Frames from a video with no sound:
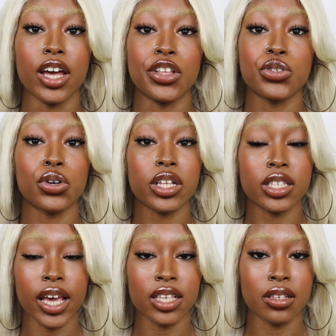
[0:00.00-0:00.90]
It's going to
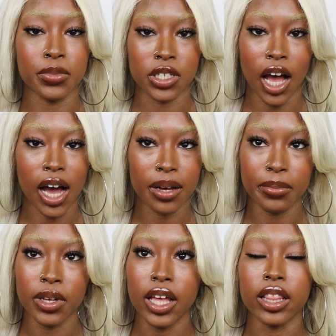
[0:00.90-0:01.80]
take some
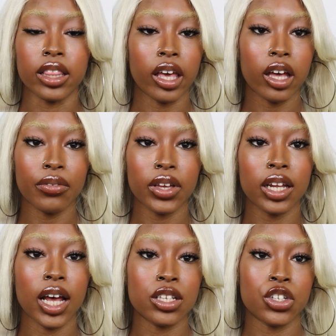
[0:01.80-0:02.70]
time. Think of it
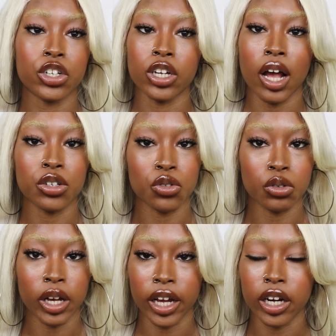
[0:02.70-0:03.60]
as your natural
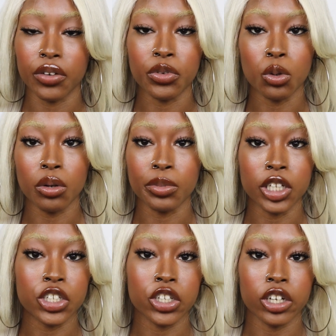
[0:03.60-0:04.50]
hair. If you were
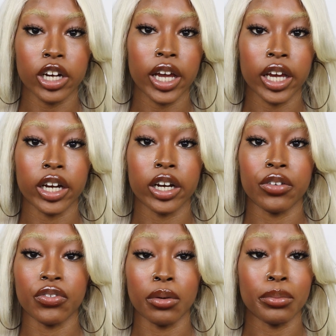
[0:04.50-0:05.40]
bleaching your hair
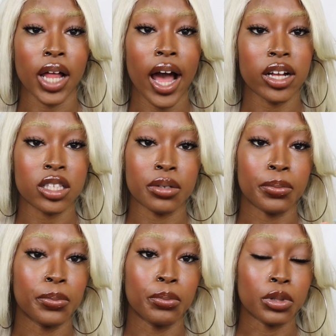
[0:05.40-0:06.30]
from black to
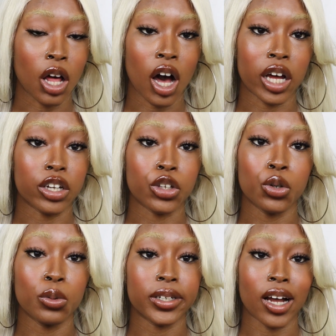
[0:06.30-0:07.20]
blonde,
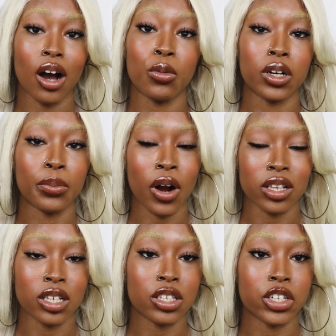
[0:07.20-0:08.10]
you would not want to
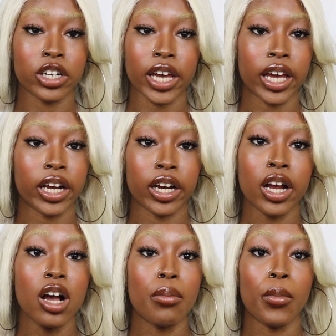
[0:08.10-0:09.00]
process your hair
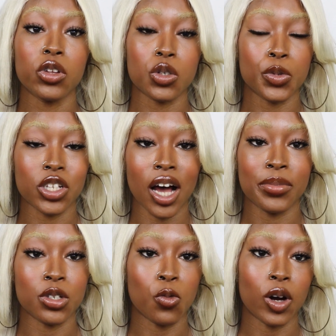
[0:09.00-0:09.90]
multiple
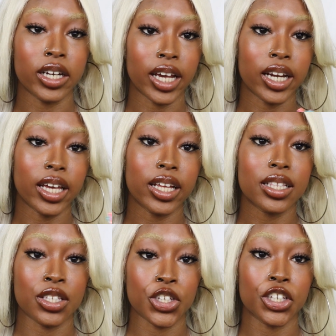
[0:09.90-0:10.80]
times in one day to
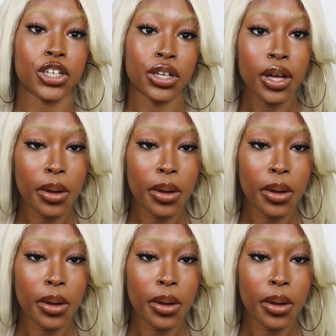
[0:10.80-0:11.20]
get to